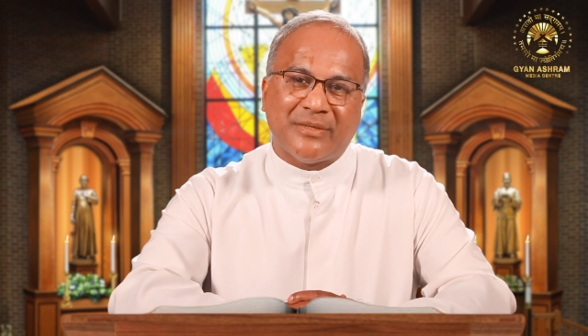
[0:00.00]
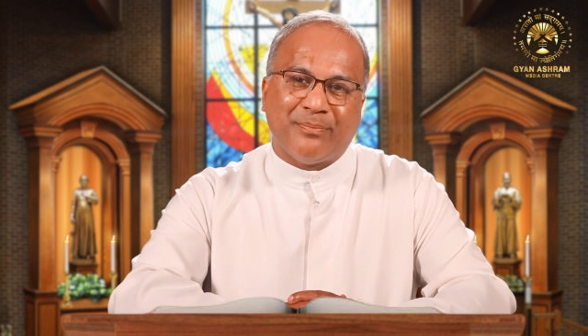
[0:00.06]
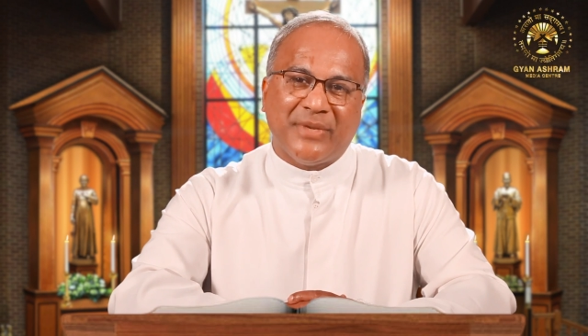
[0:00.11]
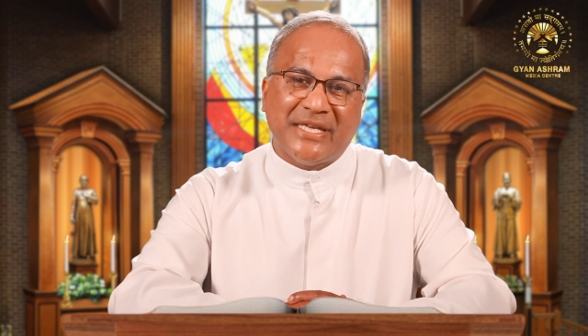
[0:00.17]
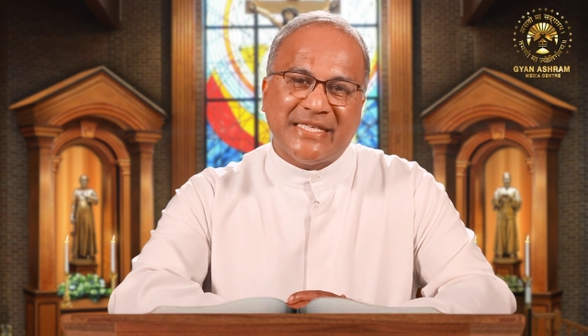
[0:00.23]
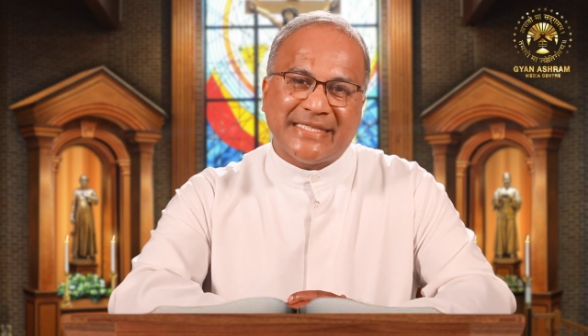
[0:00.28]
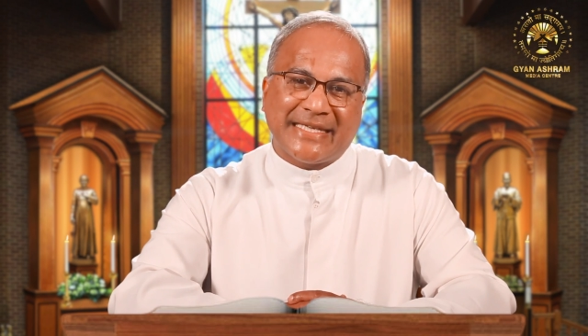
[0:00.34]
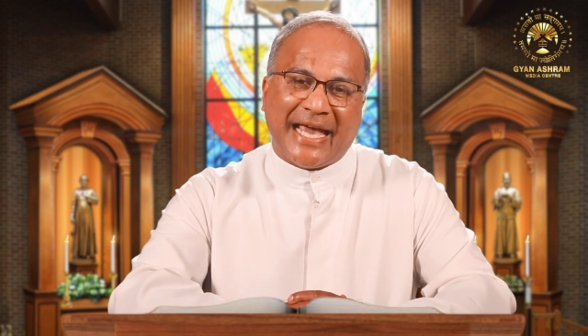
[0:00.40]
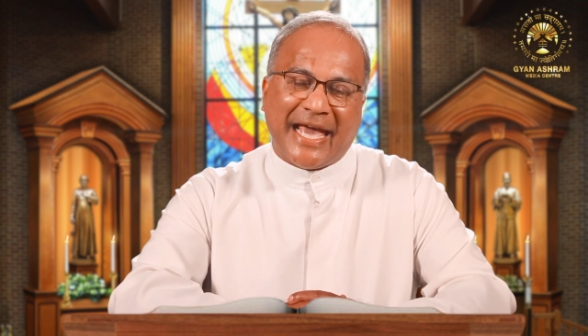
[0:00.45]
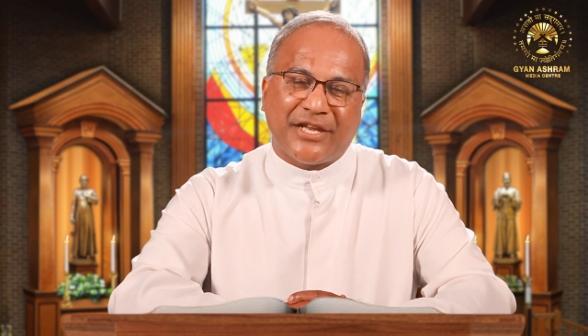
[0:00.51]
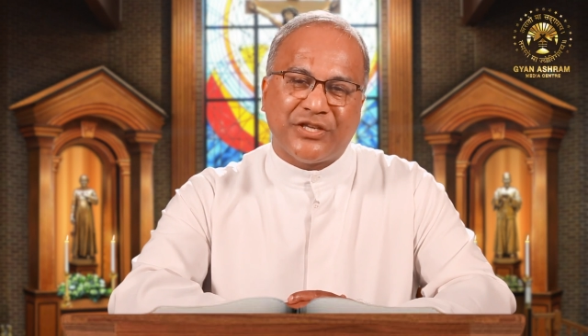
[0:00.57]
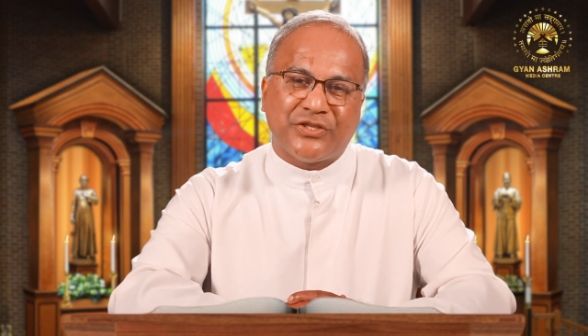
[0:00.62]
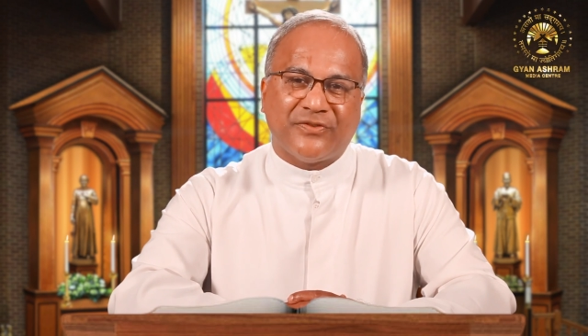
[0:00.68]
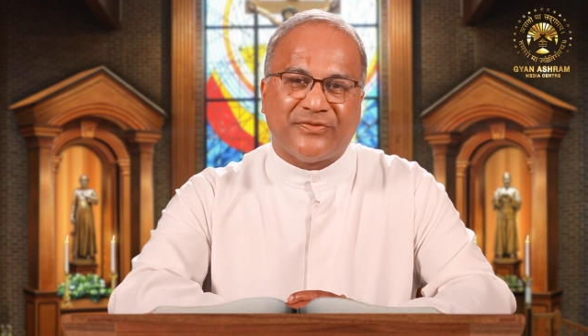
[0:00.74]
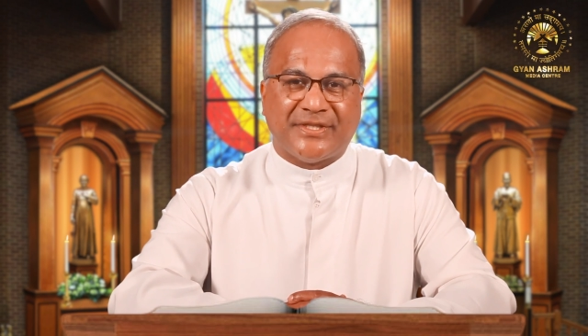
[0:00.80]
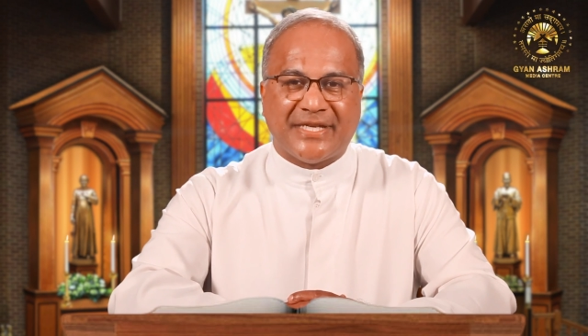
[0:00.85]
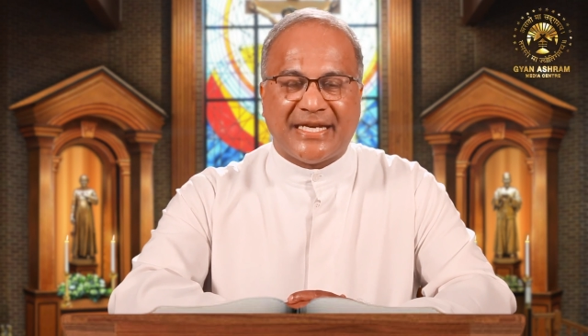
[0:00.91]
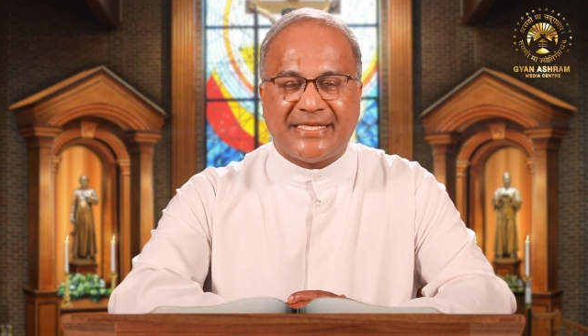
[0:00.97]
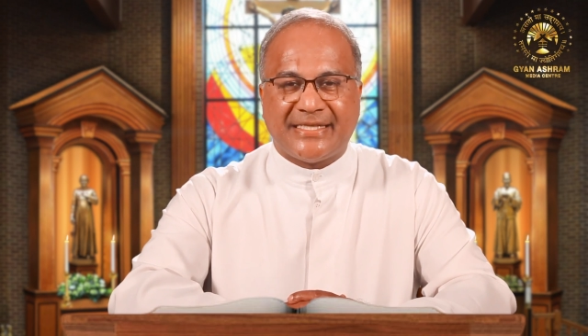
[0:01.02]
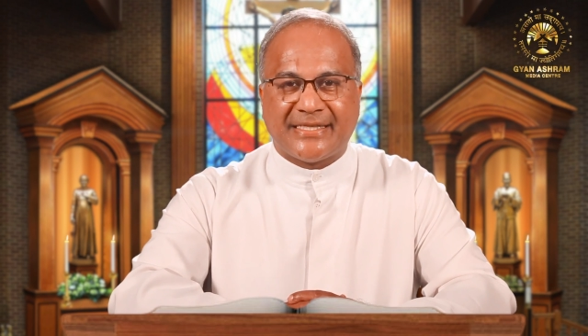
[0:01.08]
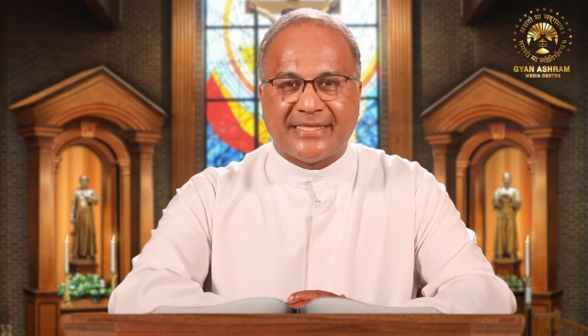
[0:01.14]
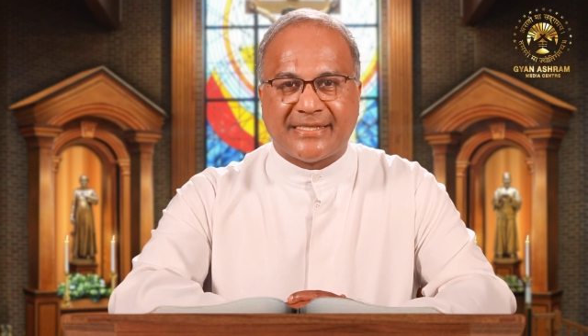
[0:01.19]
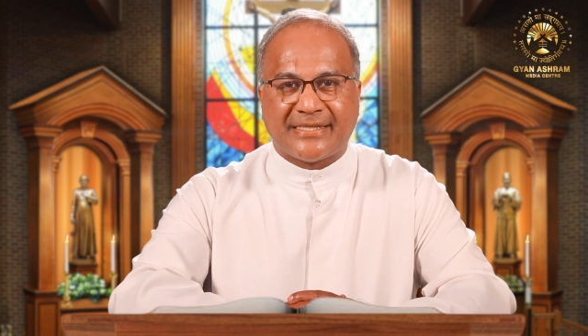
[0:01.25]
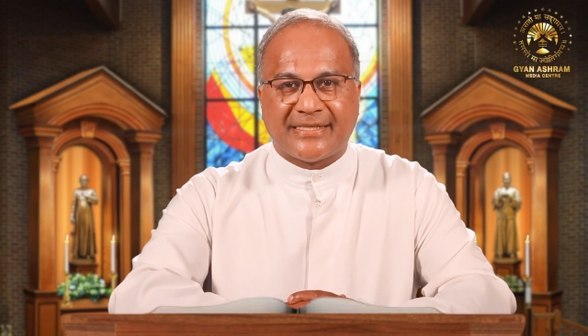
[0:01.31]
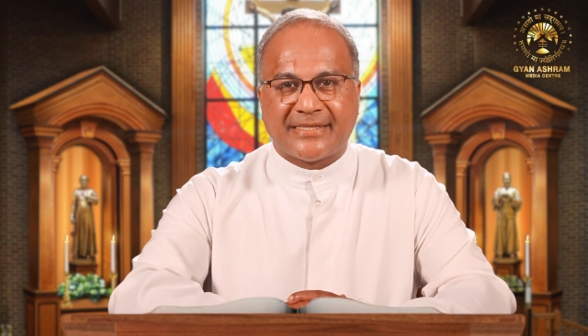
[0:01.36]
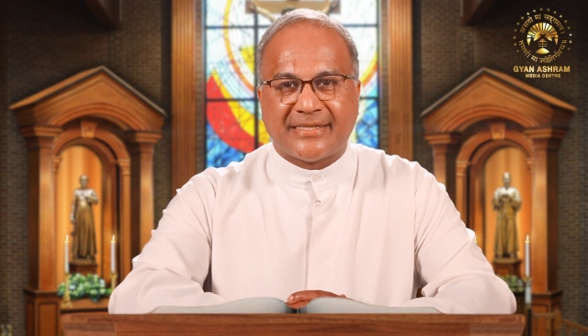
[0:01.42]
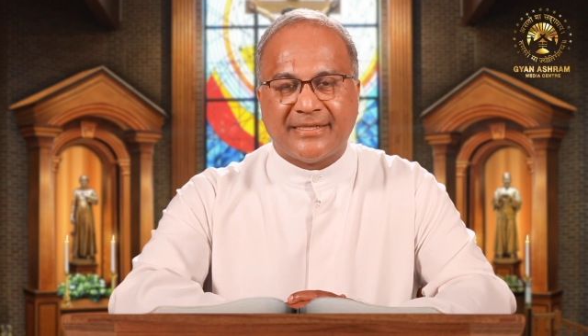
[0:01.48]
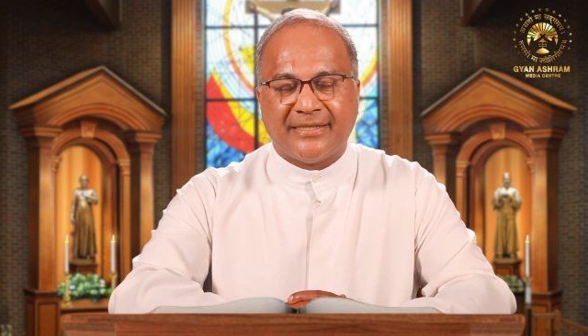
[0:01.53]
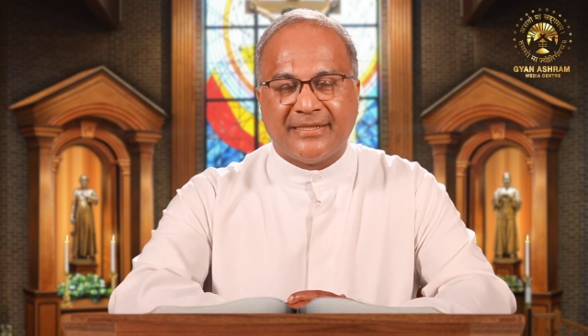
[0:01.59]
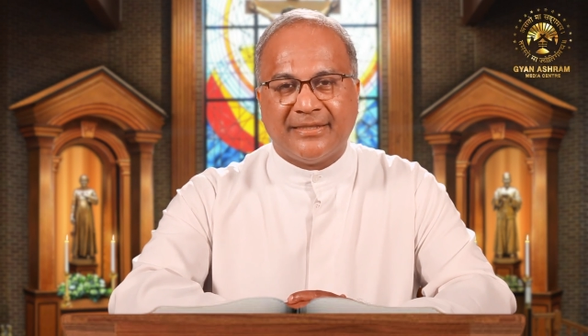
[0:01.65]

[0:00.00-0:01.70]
a miscarriage of justice.